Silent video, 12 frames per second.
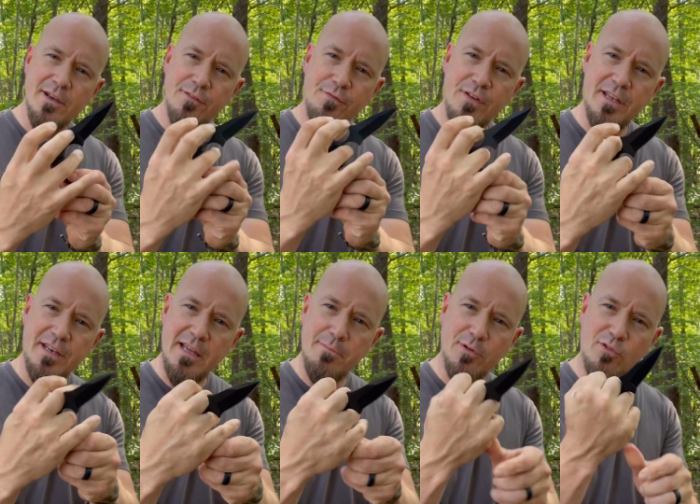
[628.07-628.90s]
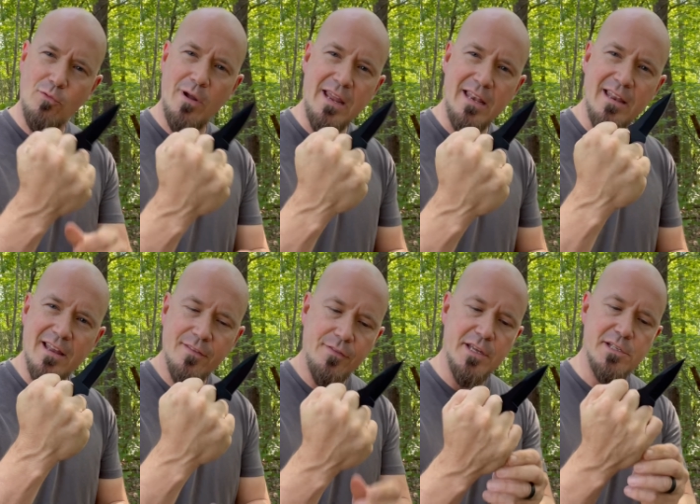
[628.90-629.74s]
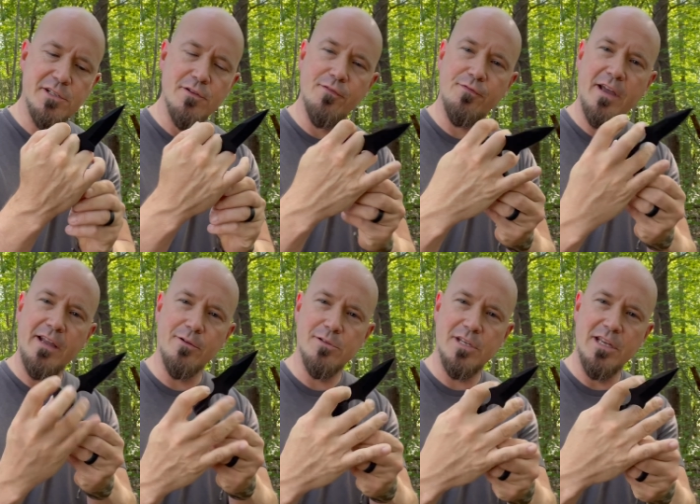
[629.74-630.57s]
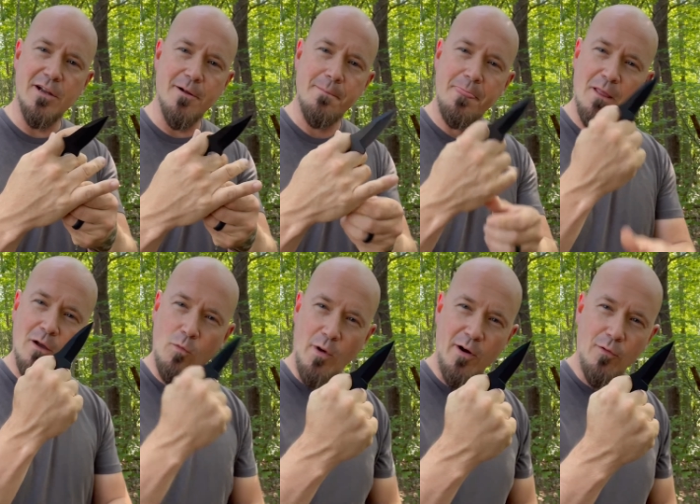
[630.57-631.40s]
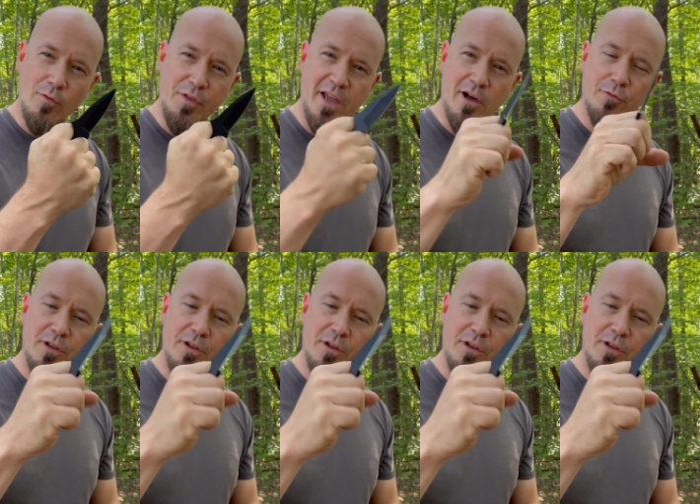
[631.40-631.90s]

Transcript: fit in between these two fingers here. Well, the El